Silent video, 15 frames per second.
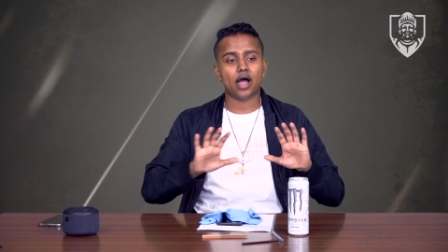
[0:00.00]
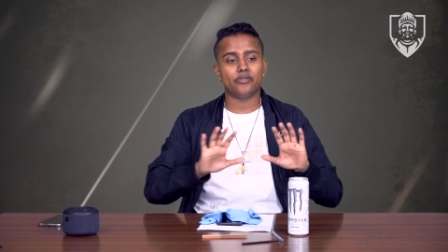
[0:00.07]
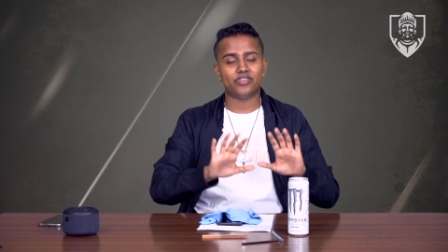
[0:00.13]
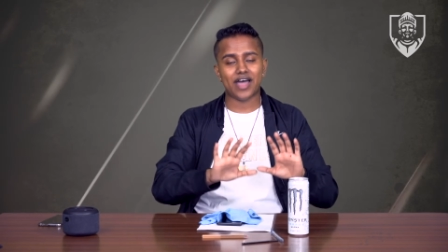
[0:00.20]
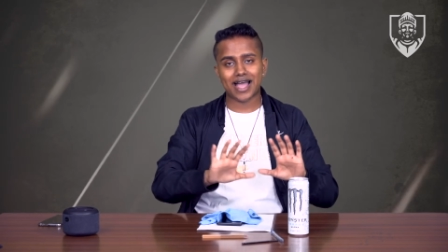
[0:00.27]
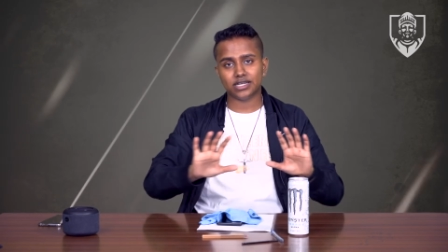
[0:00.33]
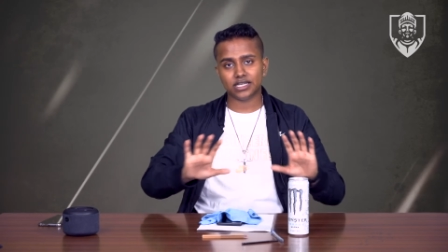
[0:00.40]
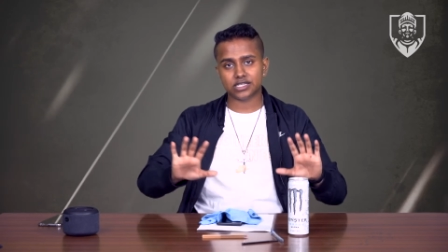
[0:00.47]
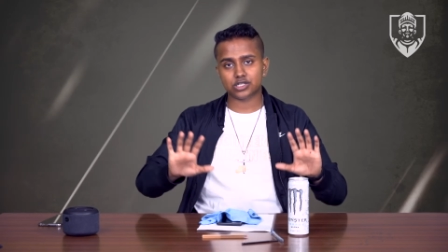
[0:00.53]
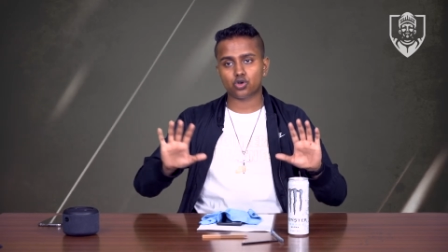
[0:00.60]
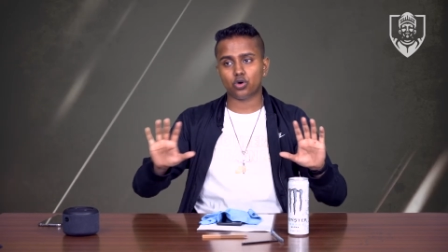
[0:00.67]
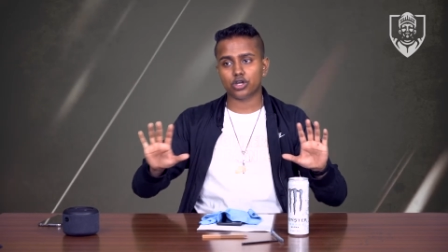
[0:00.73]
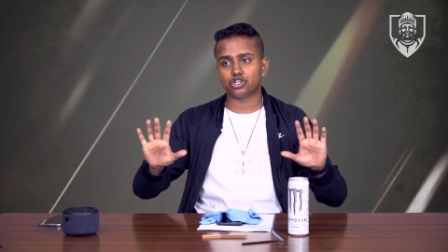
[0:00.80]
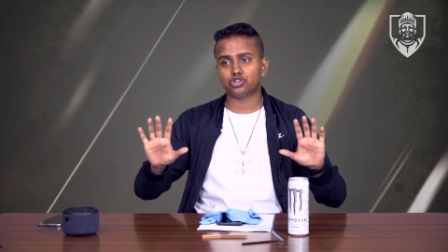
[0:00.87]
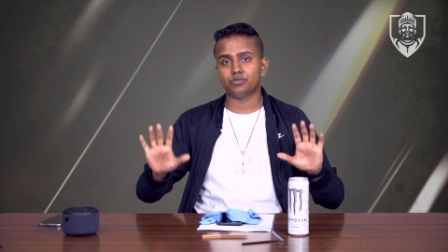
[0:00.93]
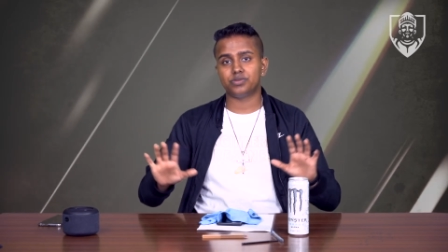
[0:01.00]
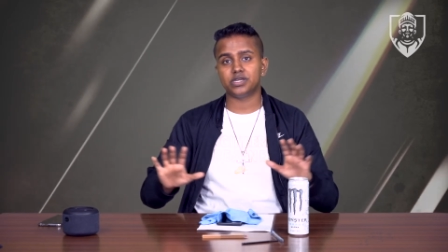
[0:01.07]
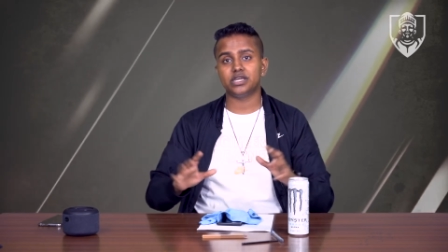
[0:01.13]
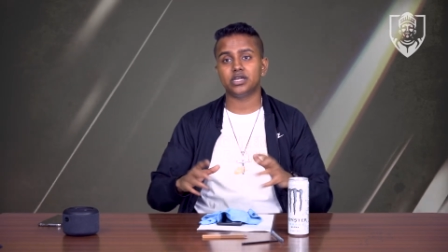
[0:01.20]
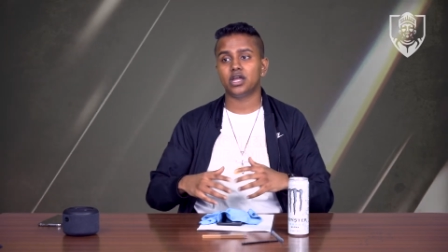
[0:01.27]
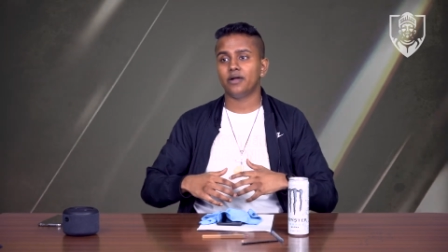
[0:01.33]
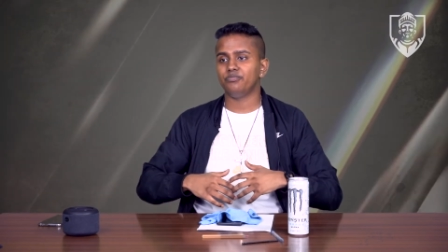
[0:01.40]
that is going to
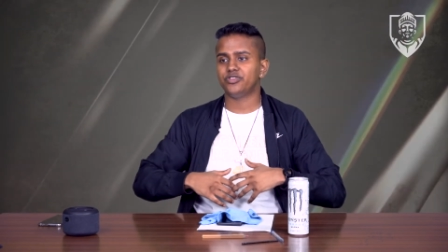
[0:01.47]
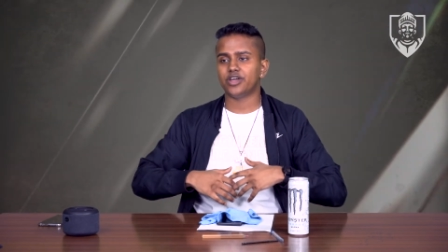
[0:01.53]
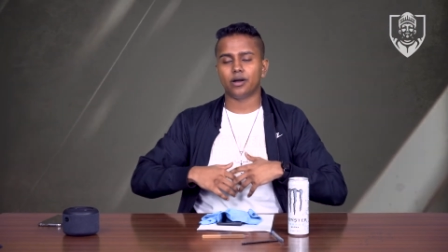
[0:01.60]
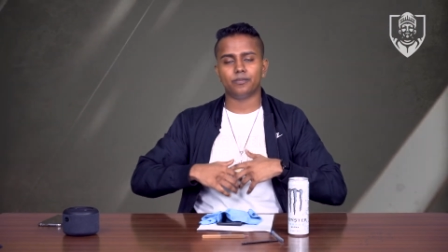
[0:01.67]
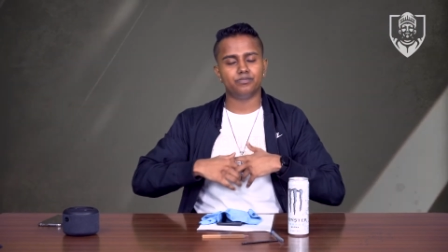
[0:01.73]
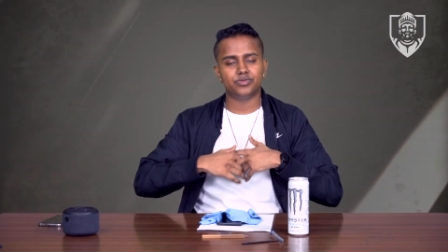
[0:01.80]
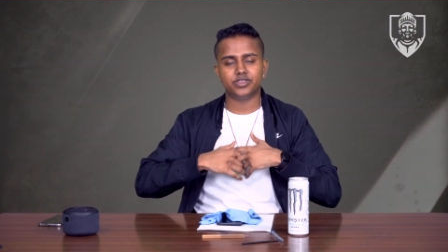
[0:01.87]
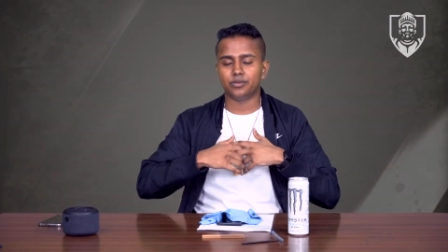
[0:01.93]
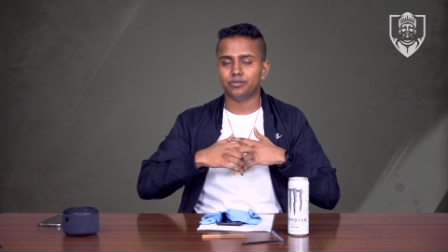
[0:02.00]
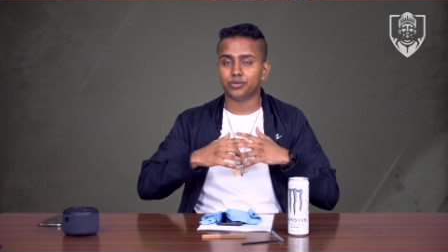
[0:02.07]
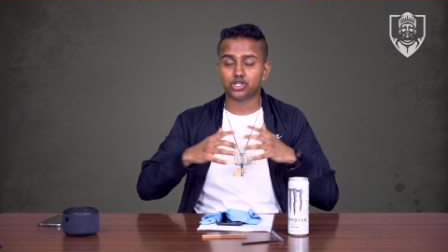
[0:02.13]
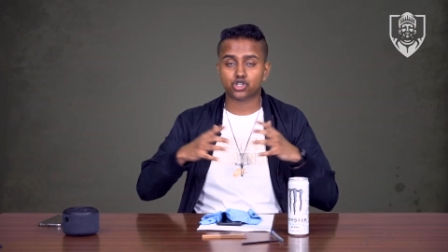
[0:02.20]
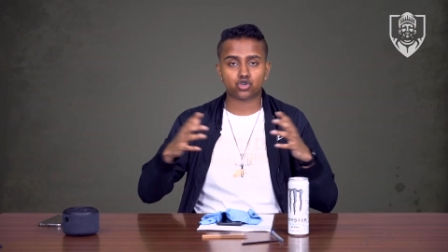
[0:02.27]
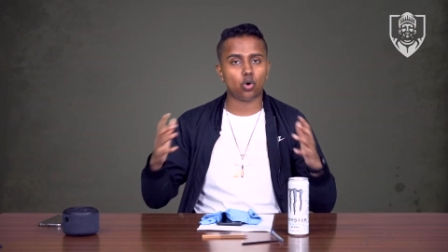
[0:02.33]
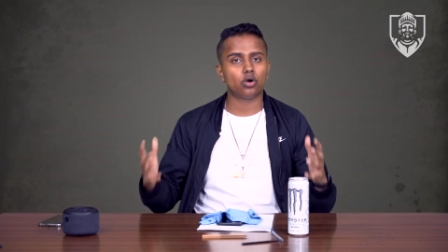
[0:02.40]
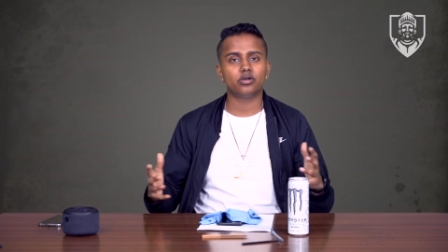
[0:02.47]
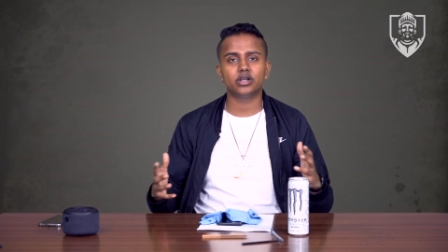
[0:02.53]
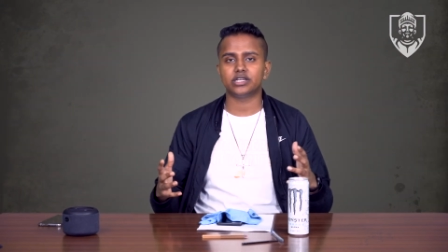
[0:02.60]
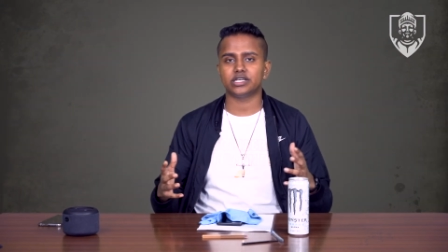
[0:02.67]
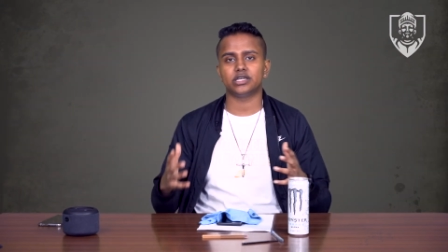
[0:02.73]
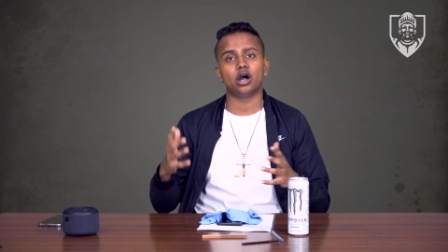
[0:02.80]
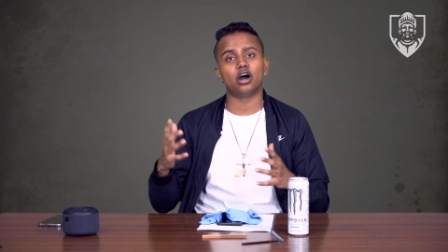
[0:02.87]
be the, the
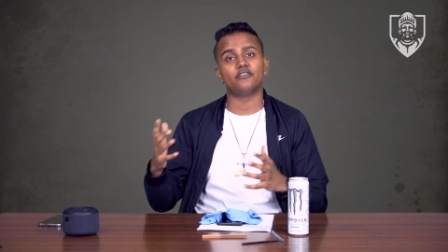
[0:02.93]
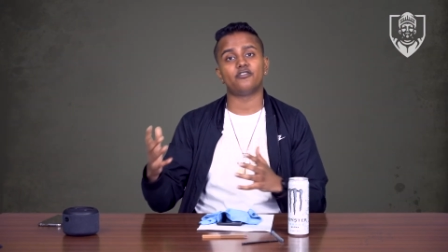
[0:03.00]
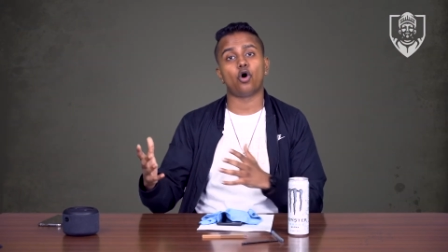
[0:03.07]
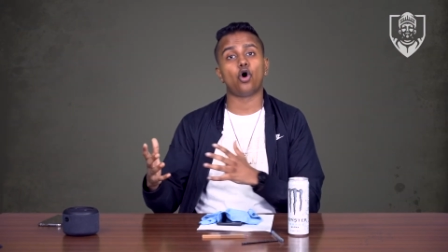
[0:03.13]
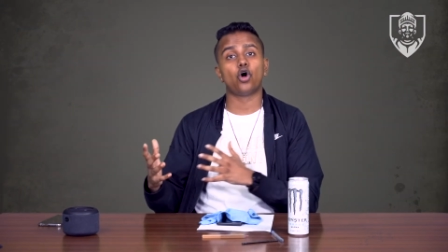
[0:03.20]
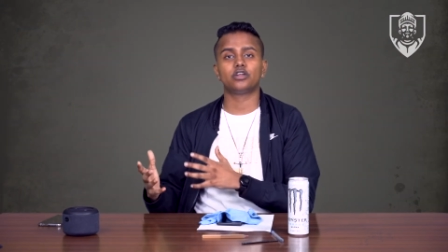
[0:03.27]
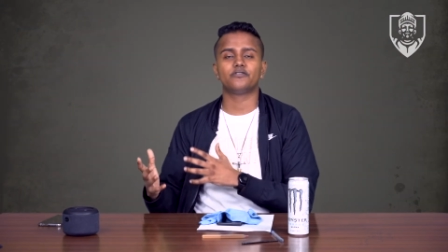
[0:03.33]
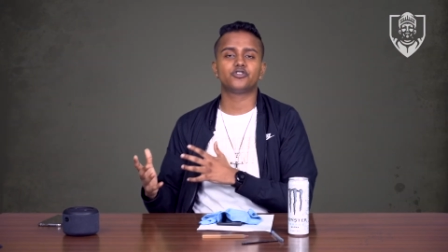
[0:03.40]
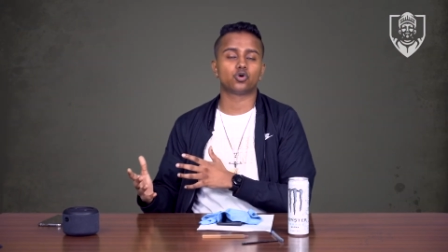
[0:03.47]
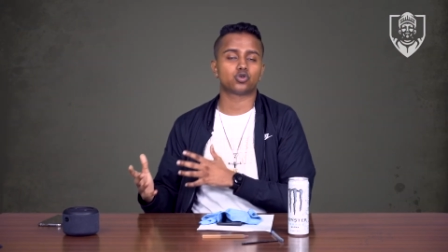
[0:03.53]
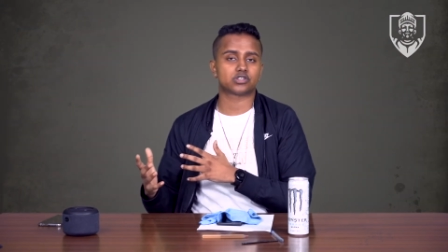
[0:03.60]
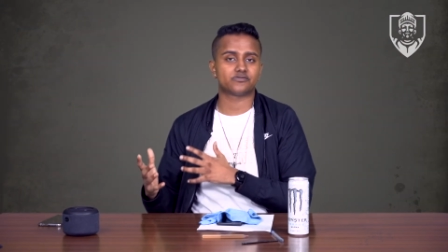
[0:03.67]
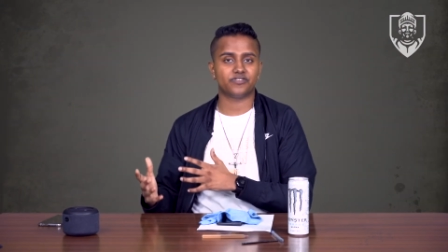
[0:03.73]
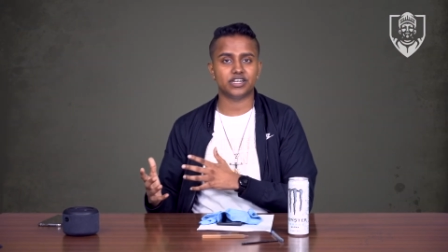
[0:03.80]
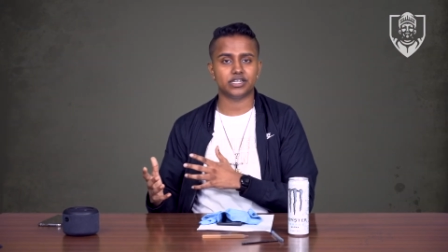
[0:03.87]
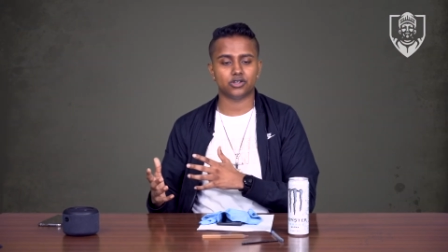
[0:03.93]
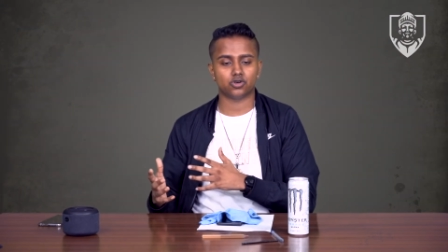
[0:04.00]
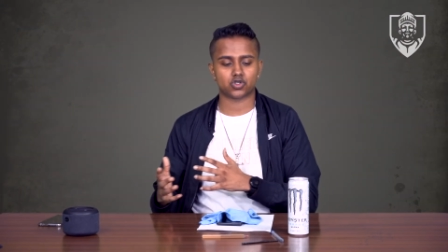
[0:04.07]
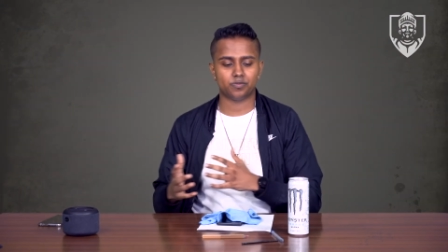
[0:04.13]
majority of all of those videos.